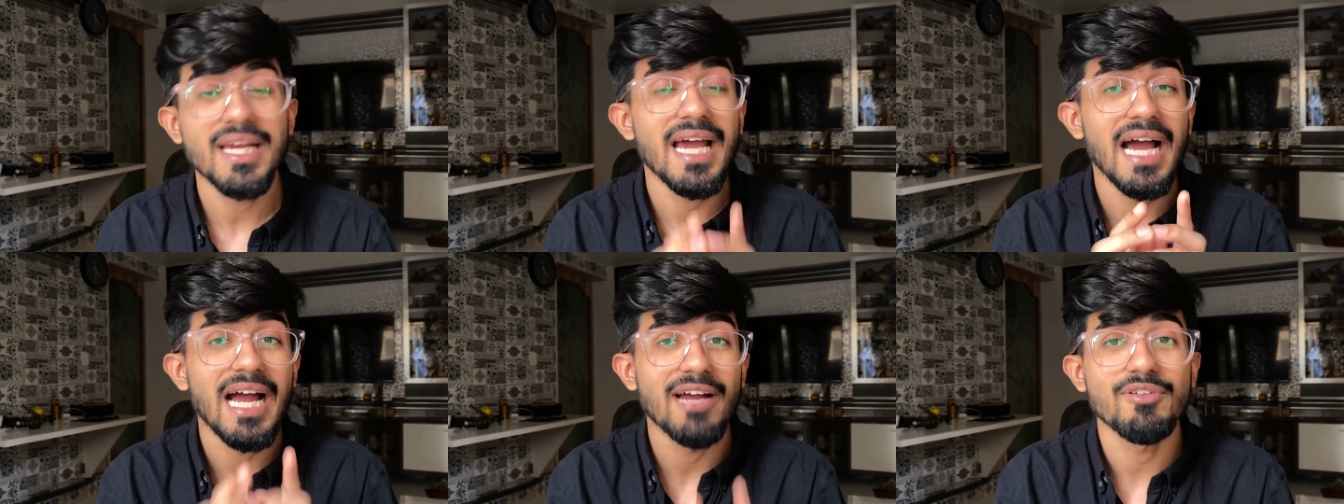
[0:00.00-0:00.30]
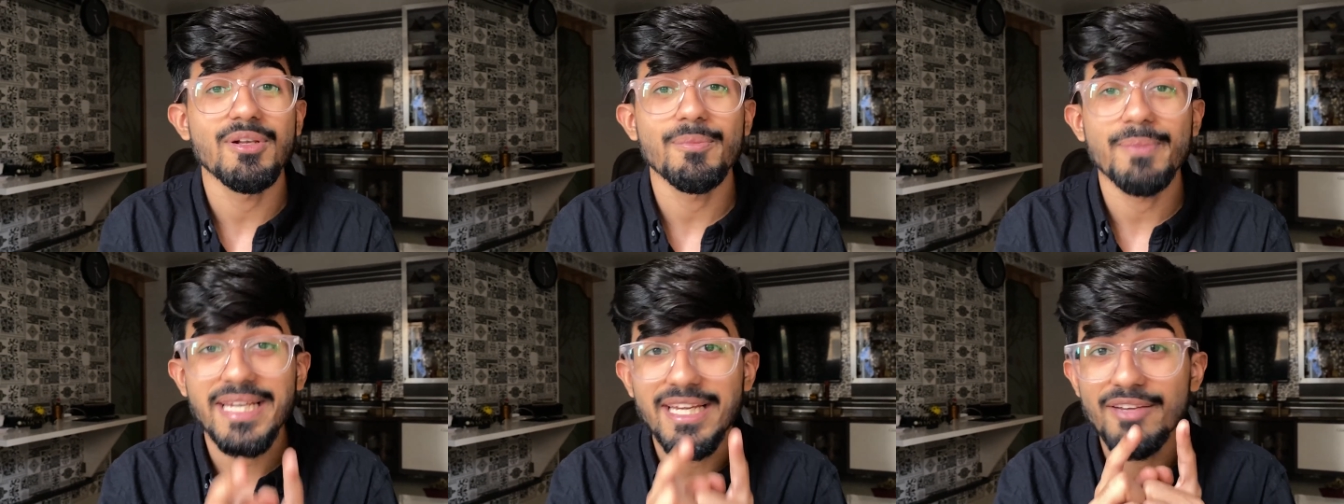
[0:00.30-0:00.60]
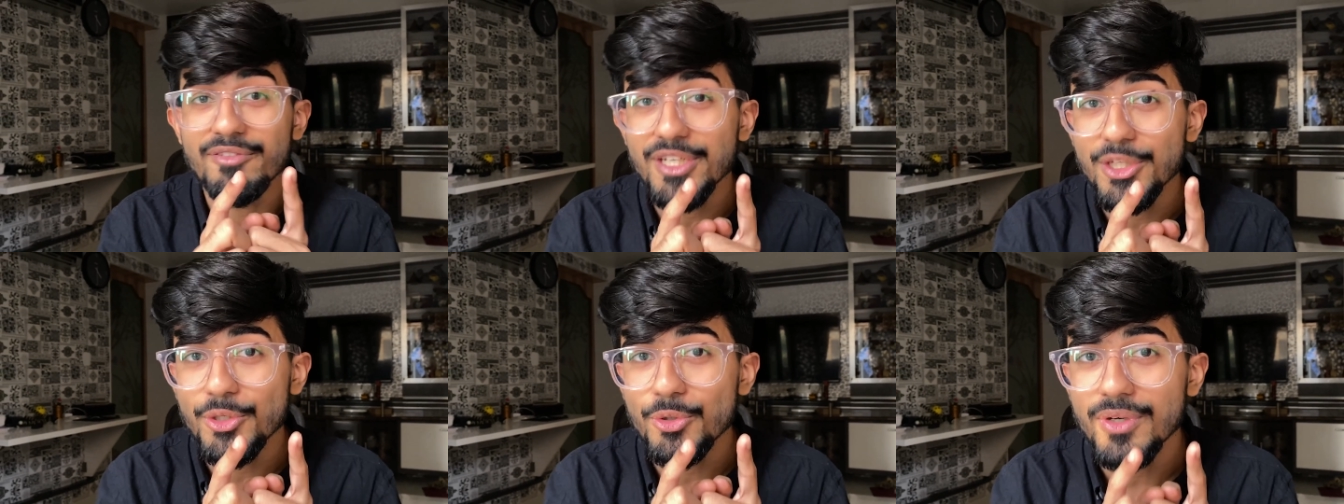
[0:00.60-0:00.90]
I will be
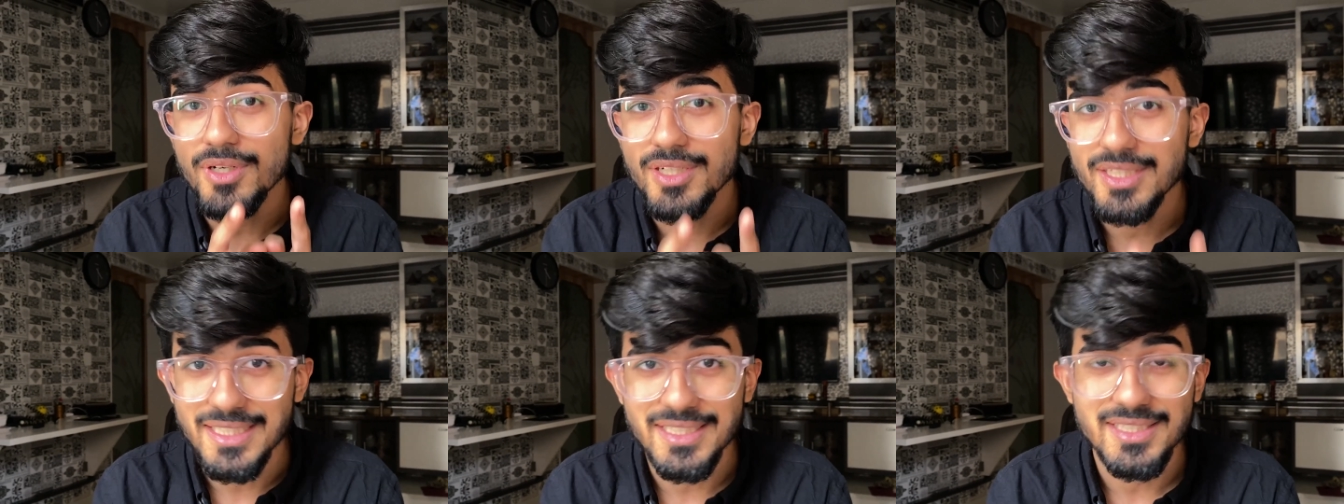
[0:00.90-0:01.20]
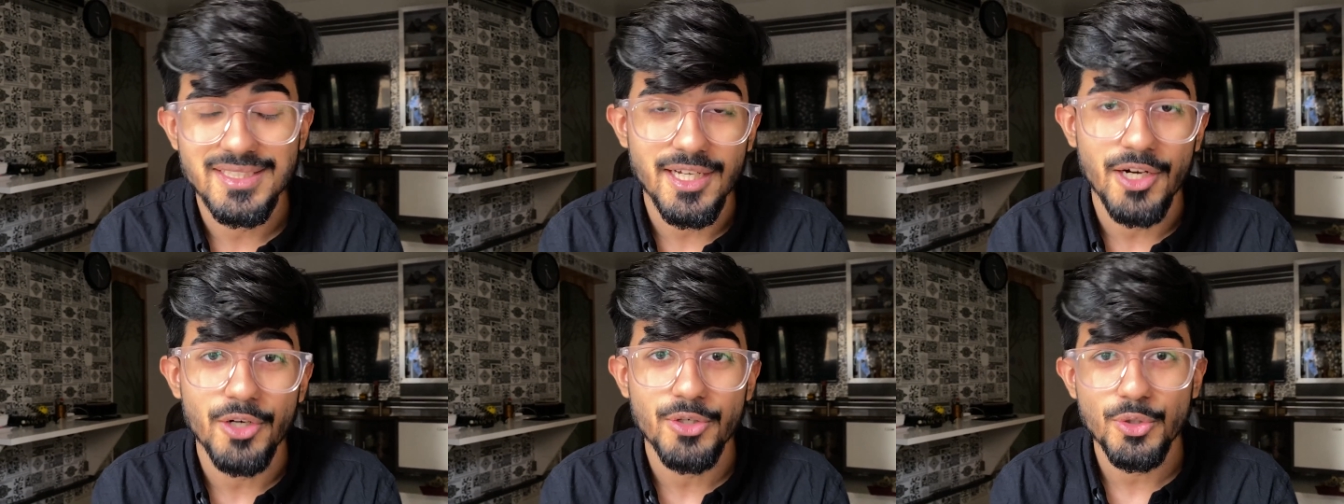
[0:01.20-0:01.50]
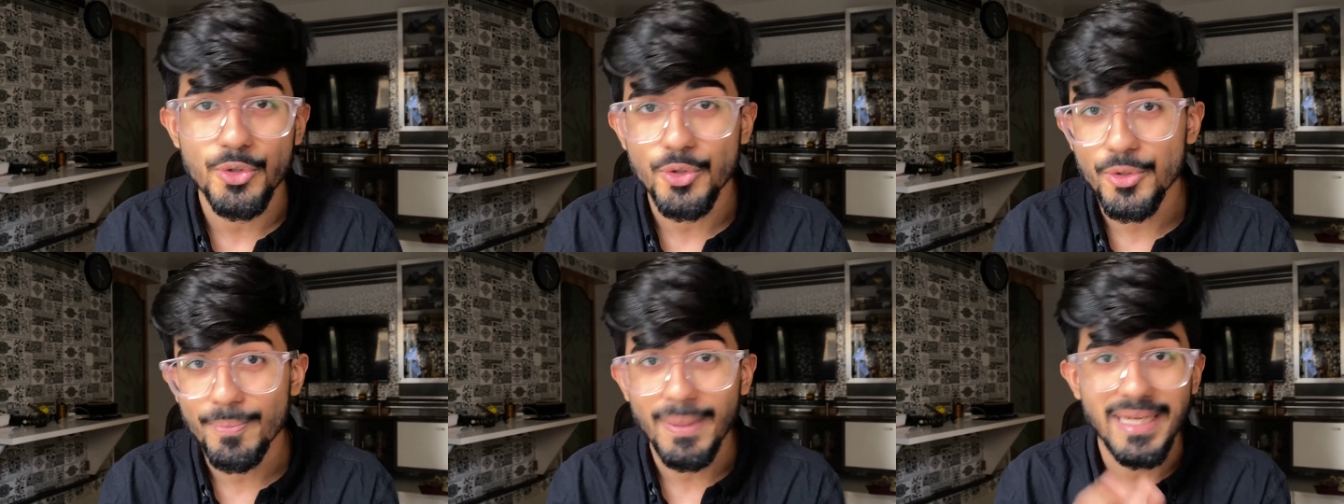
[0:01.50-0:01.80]
giving you a discount
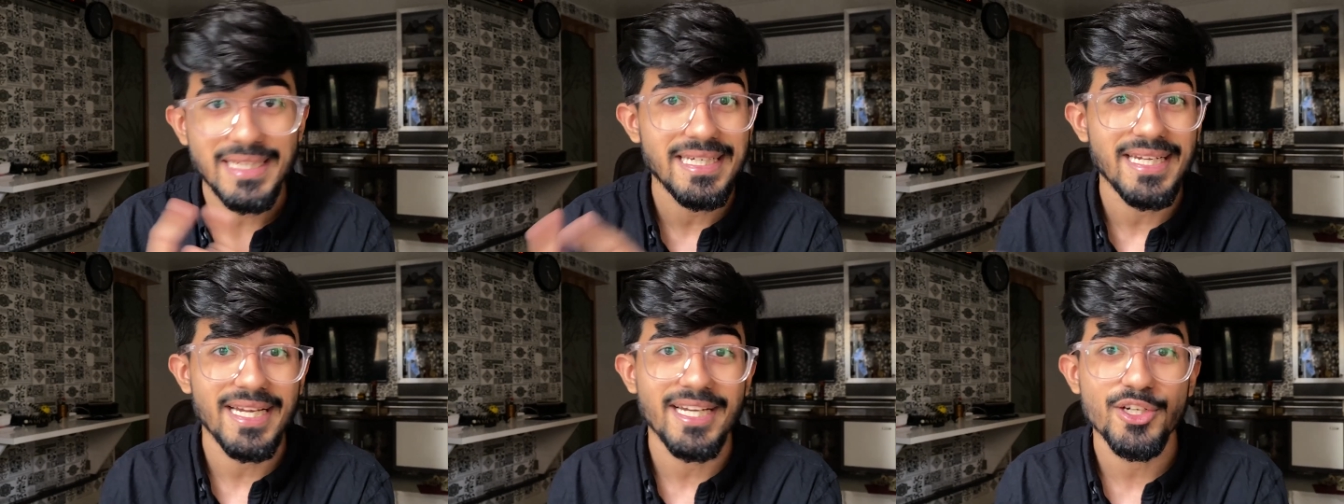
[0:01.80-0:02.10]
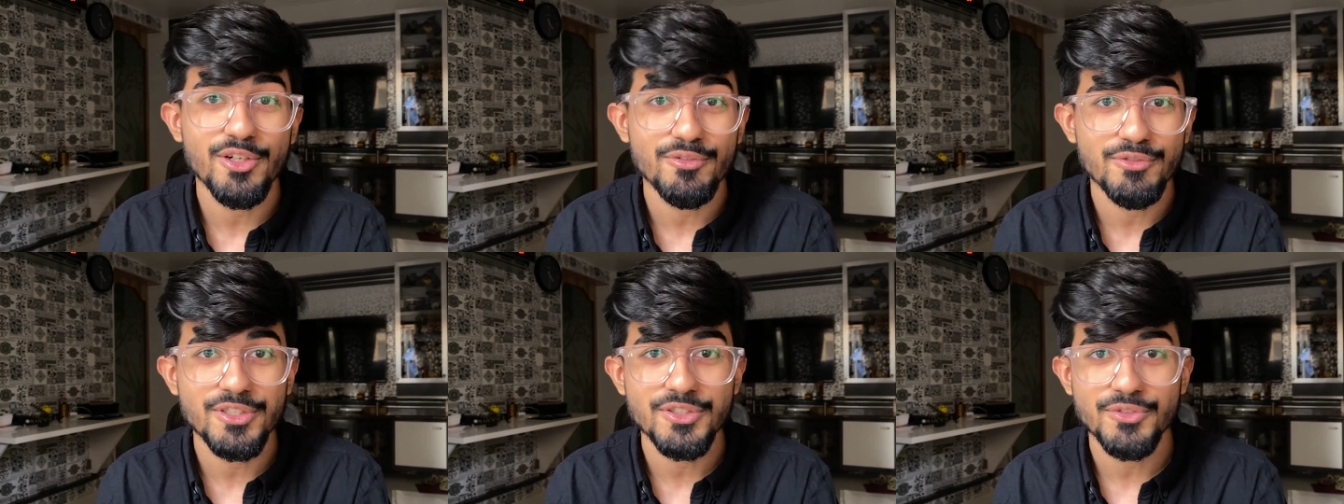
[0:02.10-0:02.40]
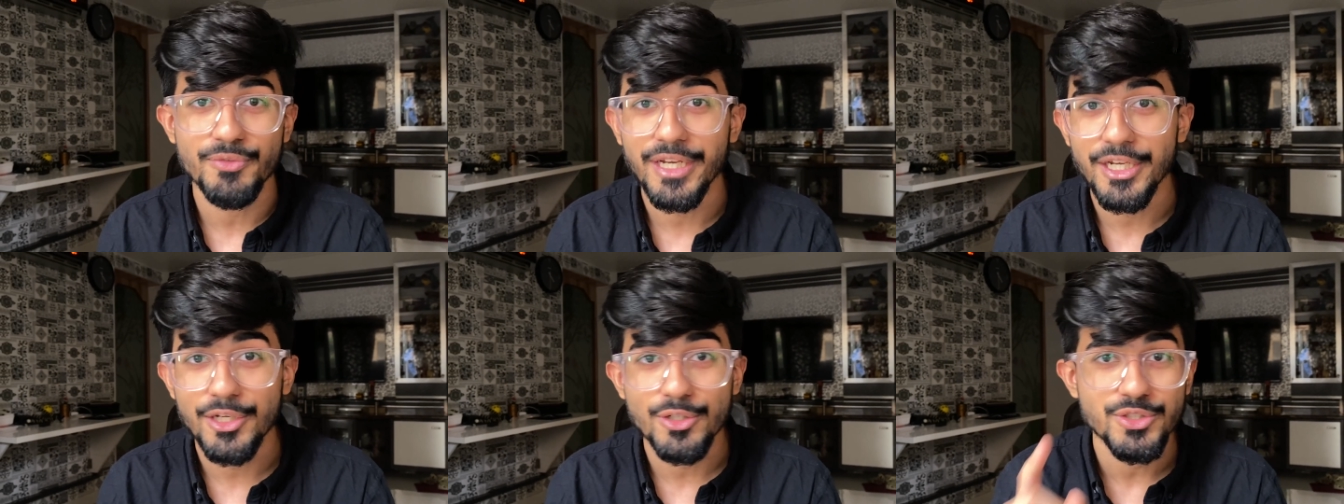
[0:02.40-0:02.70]
code by the end of this
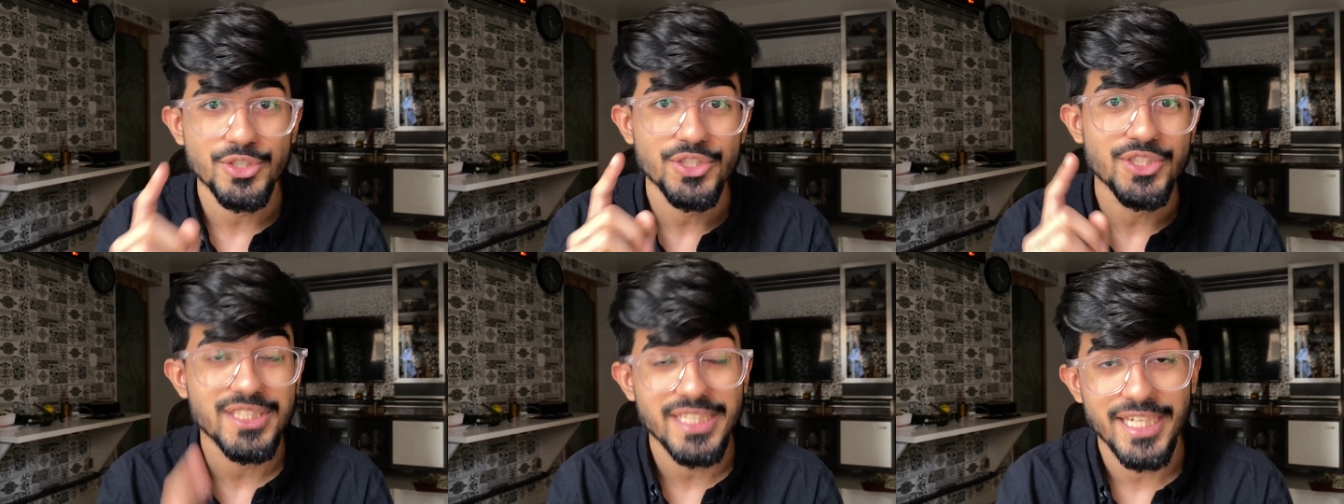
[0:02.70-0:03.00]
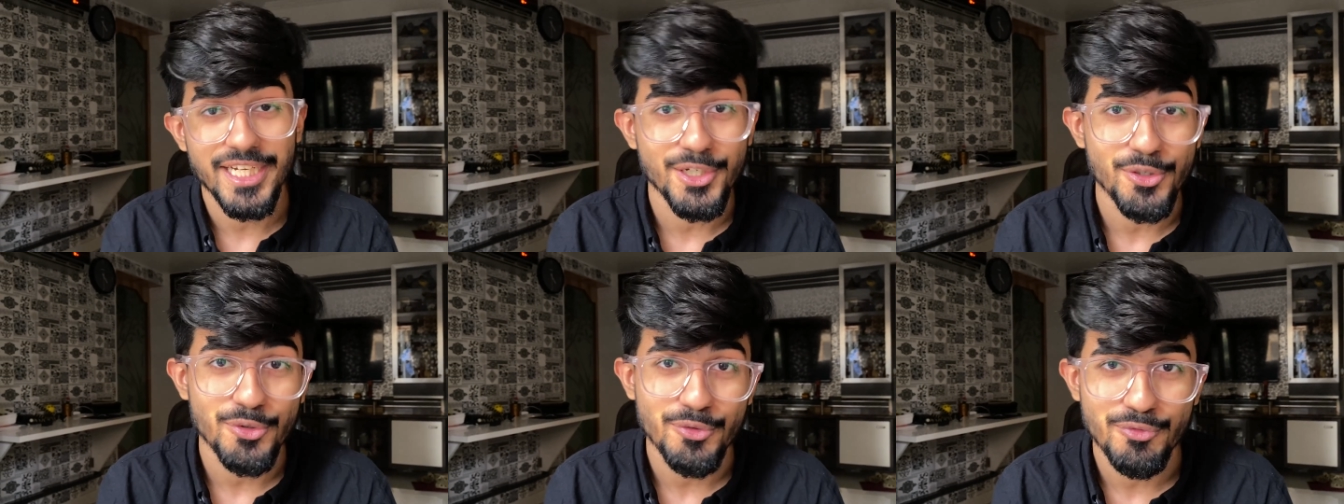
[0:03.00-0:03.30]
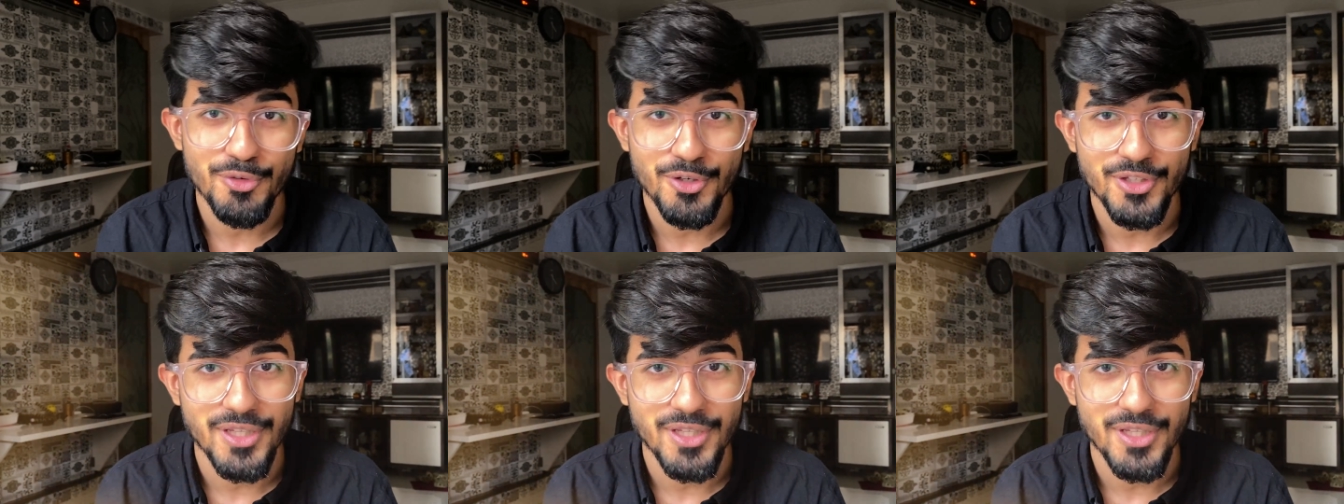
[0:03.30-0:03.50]
video. So stay tuned for